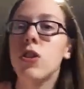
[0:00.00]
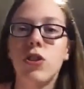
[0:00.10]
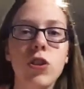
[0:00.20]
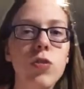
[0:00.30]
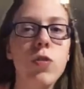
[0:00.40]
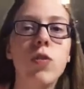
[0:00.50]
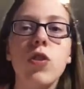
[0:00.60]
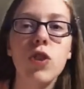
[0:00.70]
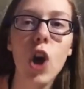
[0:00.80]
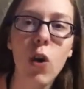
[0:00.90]
Just
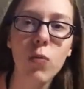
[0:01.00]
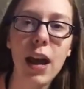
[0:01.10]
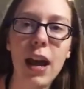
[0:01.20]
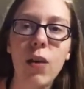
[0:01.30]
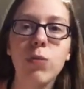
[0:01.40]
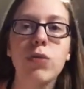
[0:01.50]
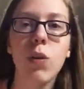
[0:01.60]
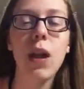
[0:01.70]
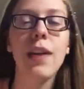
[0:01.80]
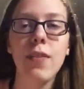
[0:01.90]
know now,
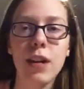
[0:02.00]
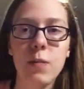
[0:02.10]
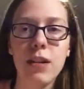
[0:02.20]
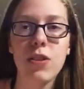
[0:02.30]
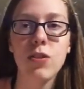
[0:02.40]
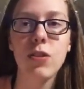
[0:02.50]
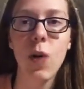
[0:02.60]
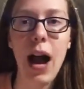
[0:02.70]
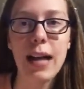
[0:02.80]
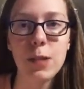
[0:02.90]
don't have your expectations so
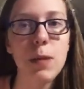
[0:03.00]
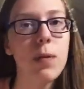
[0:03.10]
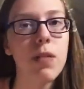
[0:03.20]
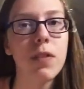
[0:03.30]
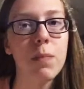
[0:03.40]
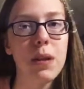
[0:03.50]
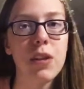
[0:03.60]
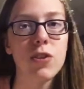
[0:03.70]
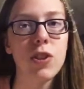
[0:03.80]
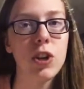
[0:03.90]
high to be perfect,
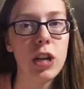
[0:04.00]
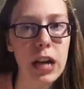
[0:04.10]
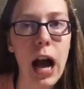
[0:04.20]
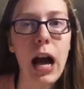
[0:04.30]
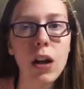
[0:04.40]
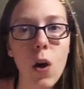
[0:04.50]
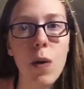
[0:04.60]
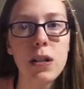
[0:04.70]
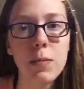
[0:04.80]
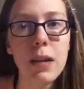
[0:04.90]
because you're not
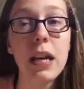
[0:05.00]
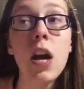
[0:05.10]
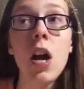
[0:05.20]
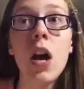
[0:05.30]
going to be.